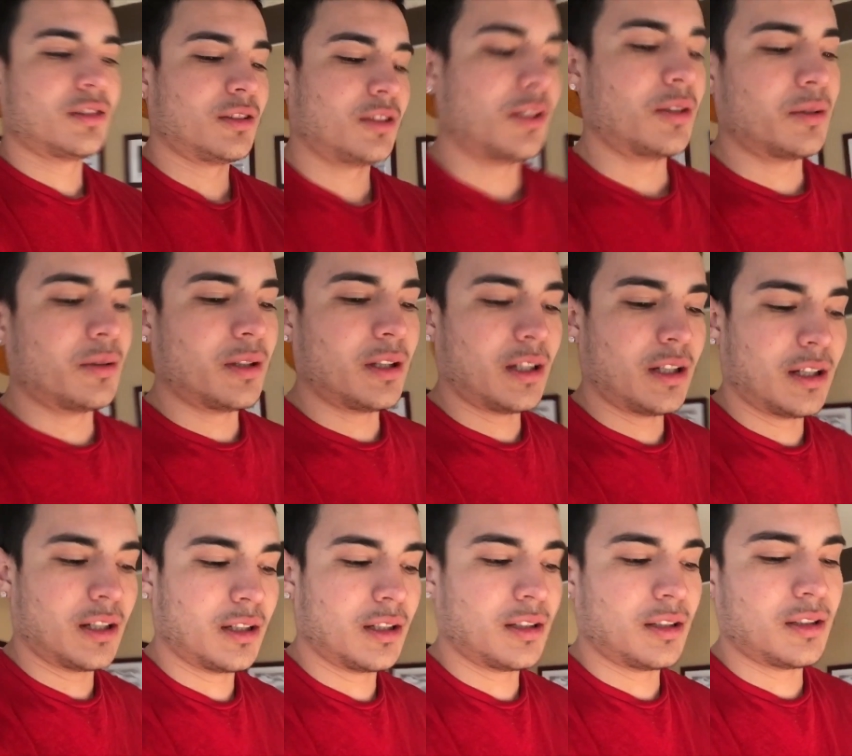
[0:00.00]
don't
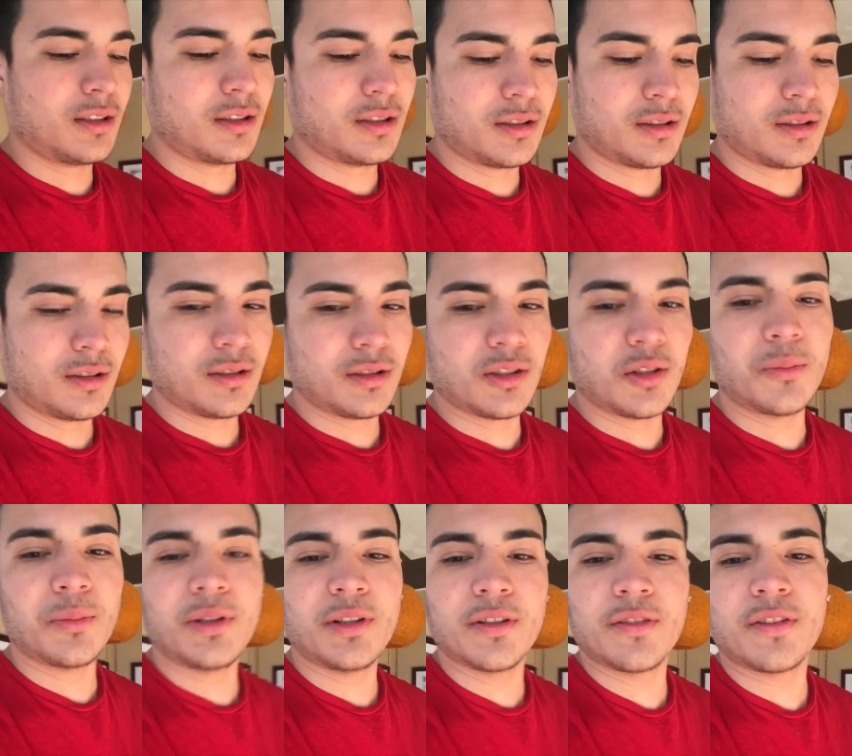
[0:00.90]
uh,
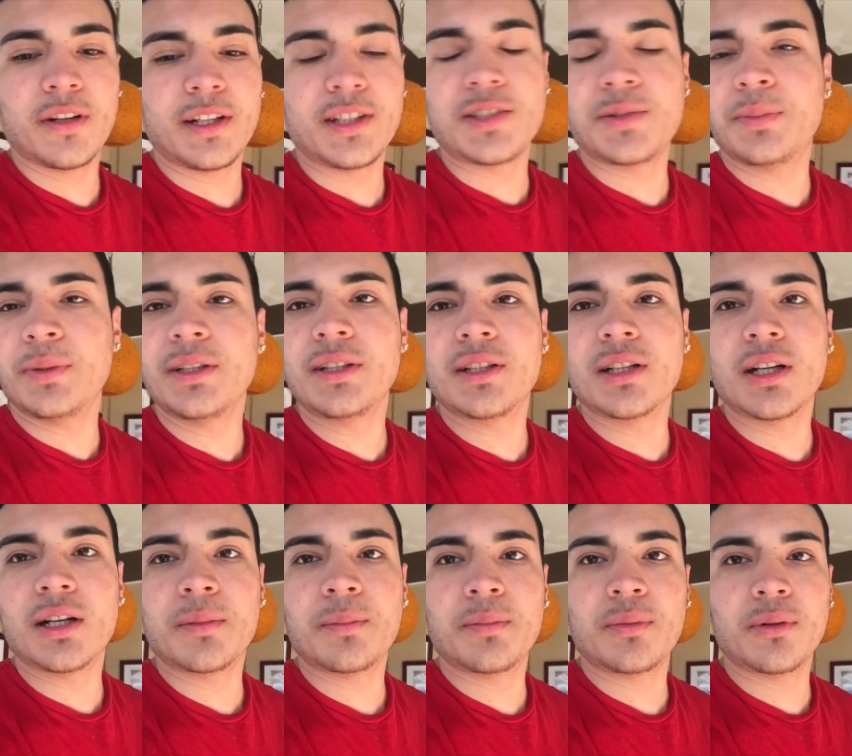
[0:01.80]
don't be afraid to speak
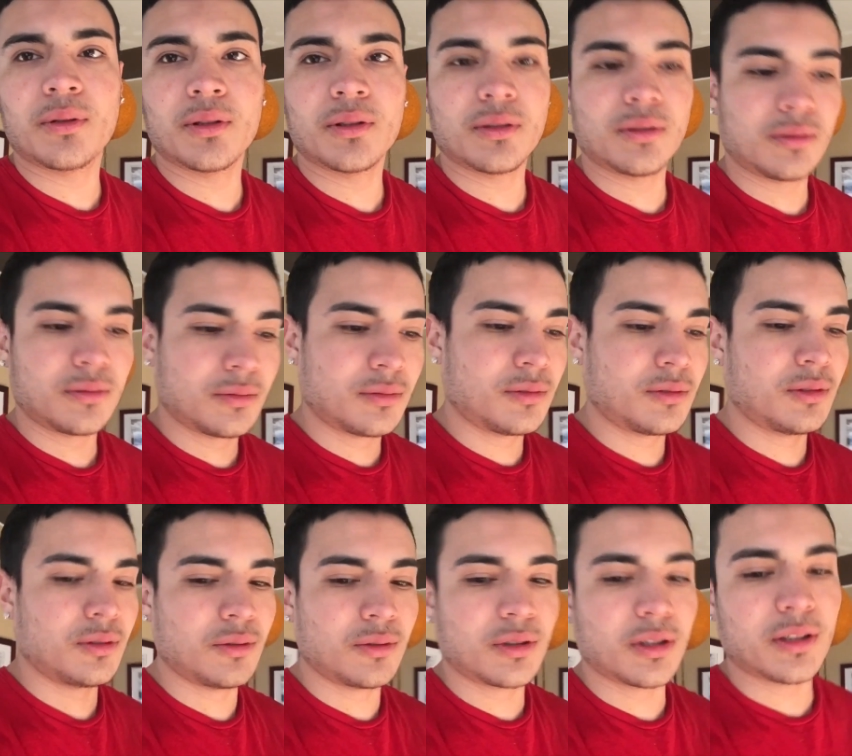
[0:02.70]
up or
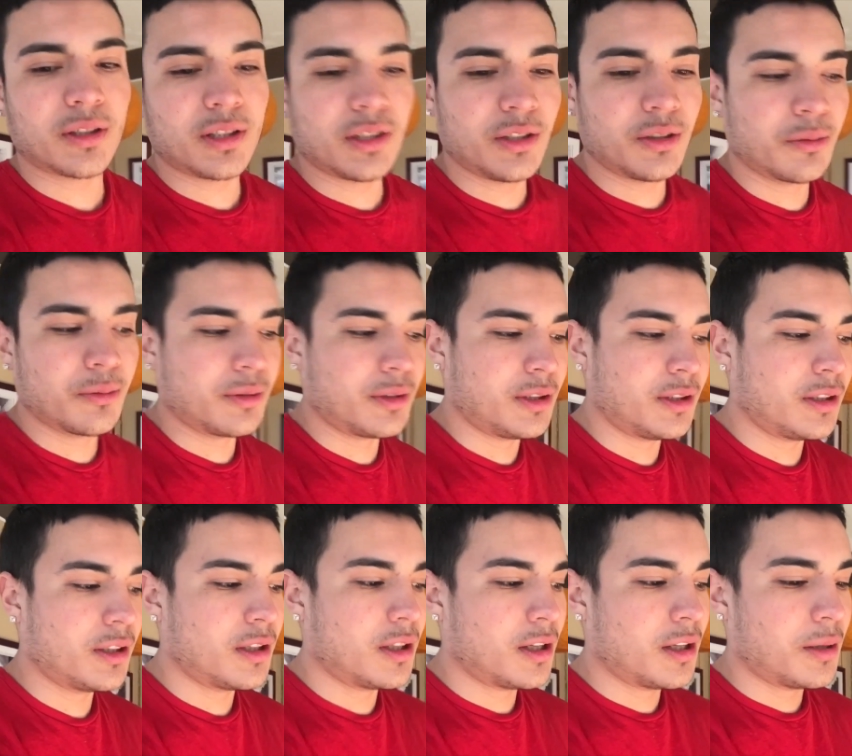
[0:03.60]
do something you
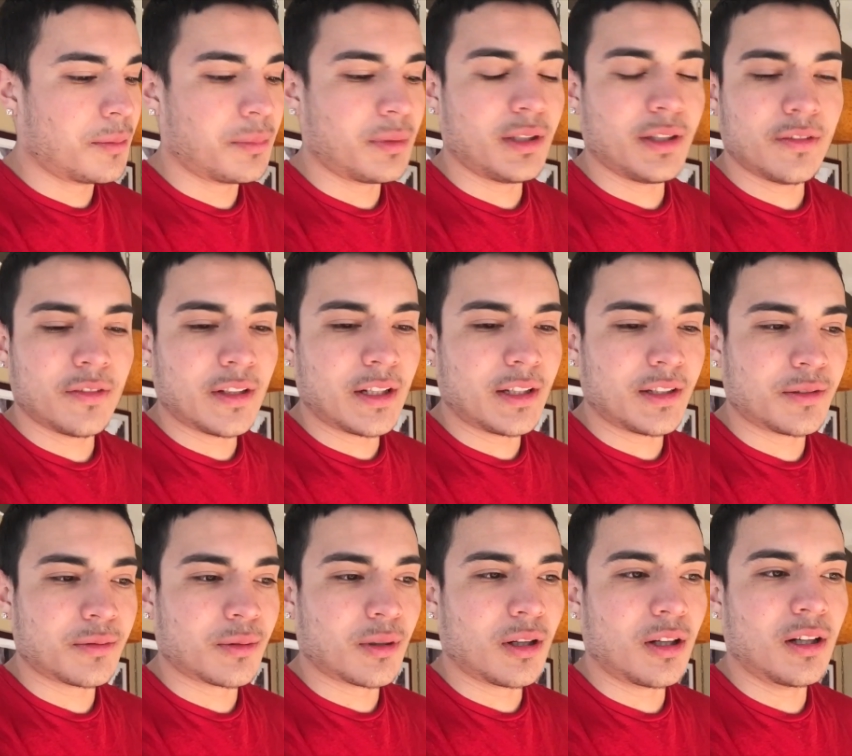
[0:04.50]
really believe that
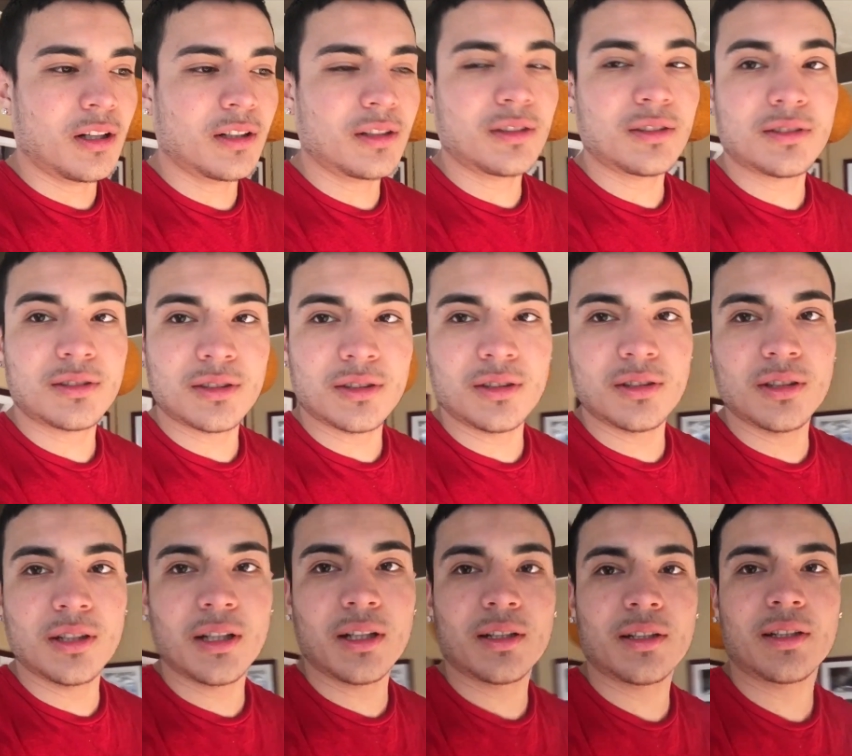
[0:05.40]
is wrong. So
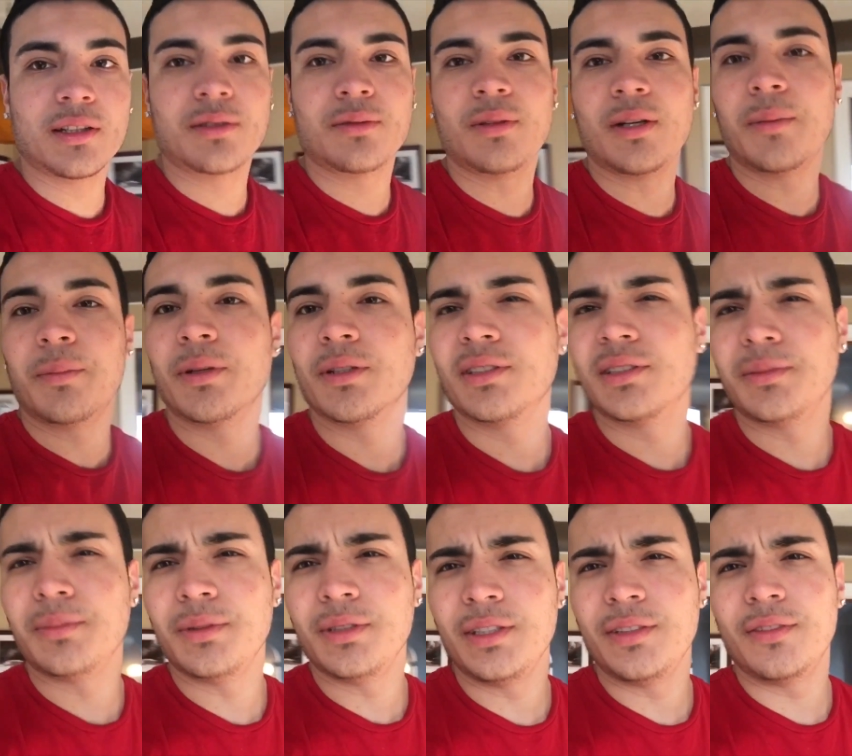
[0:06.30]
yeah, that's what I
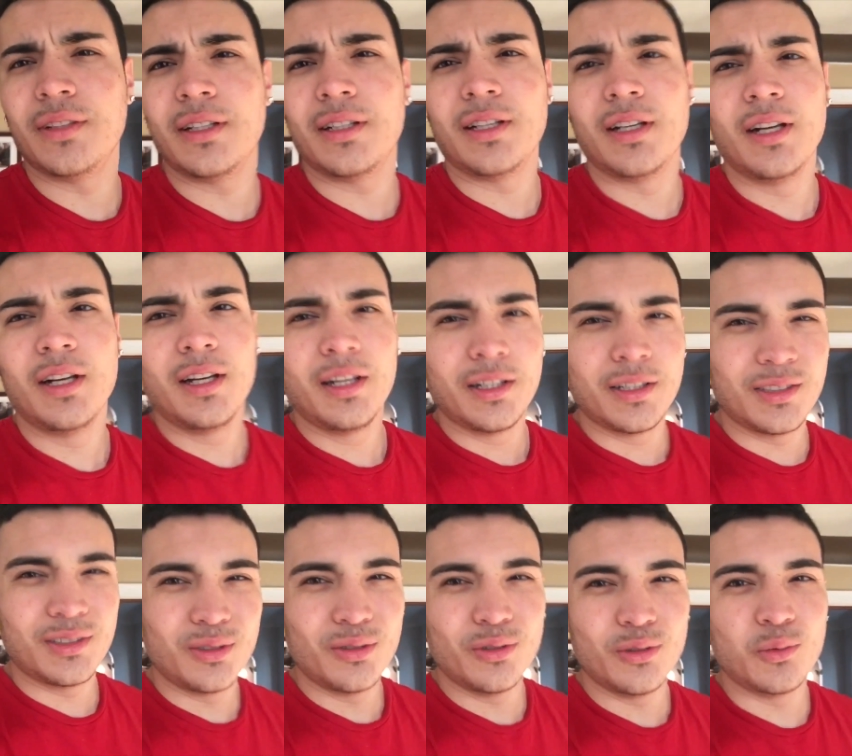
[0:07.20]
personally believe that
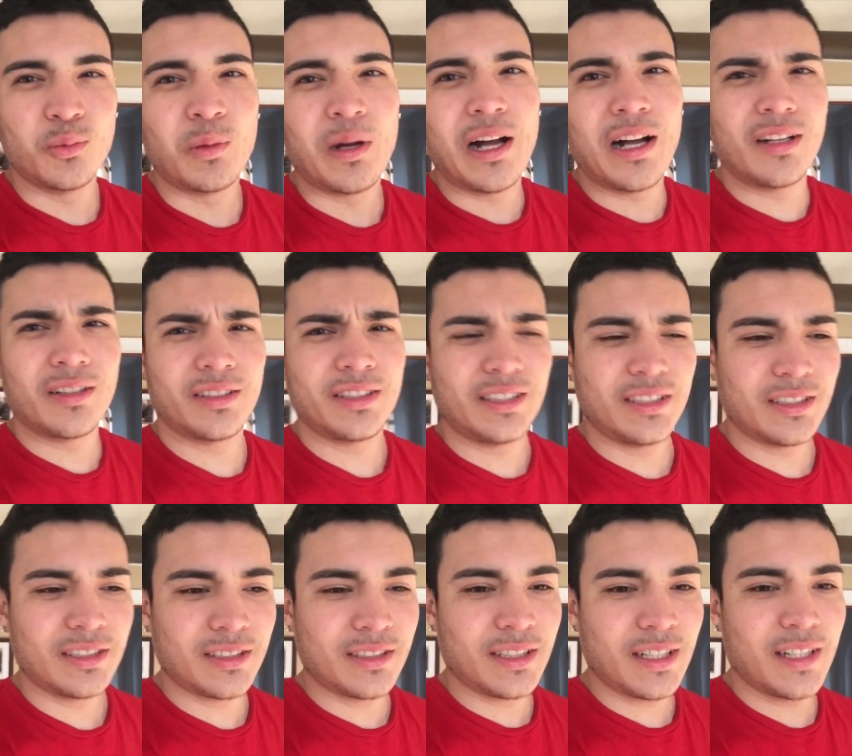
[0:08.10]
this dude is wild
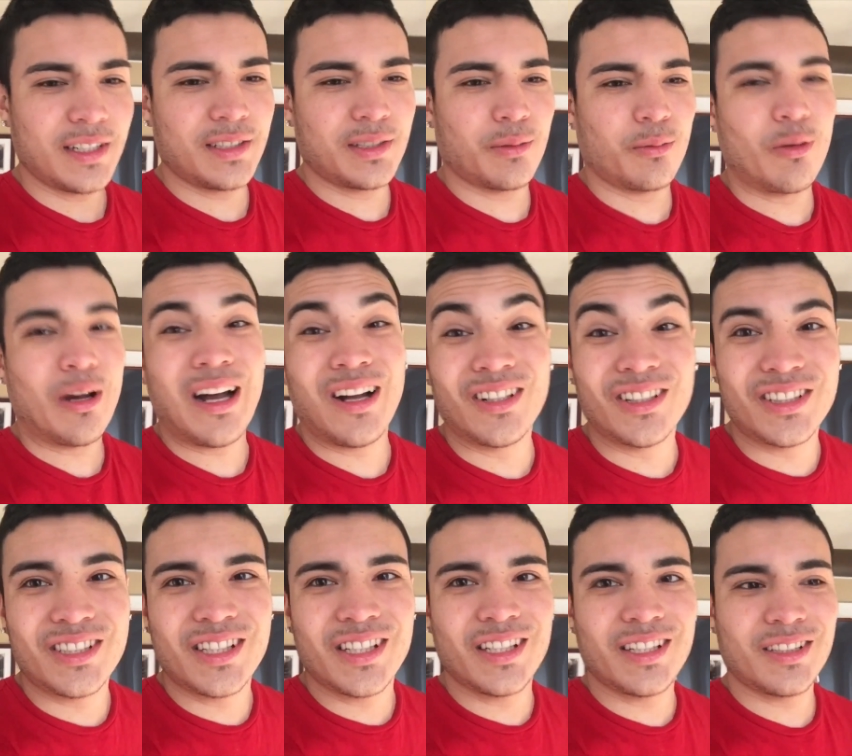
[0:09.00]
and saying some wild
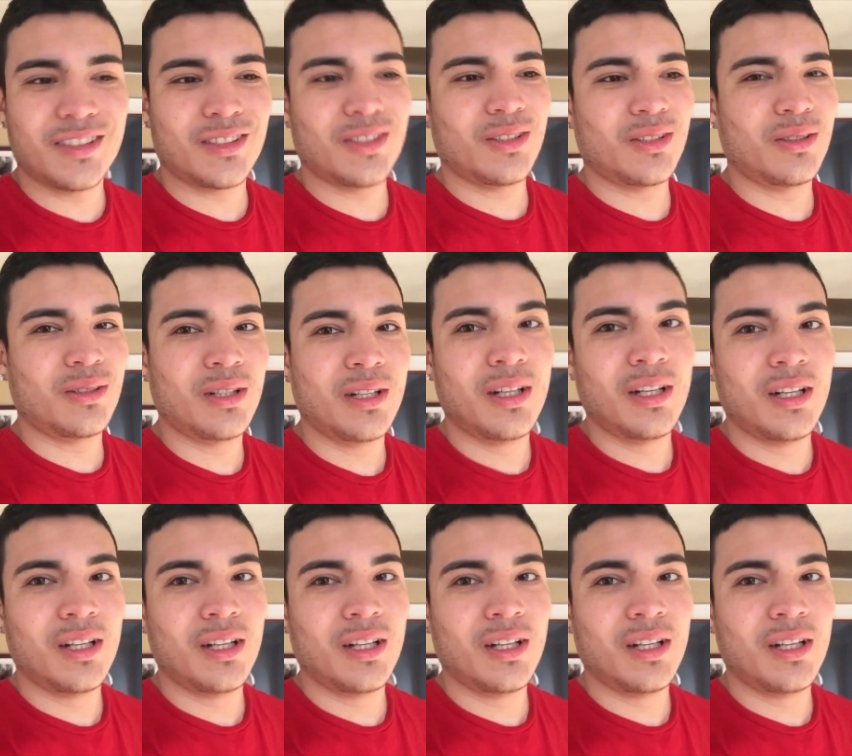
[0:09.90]
shit. So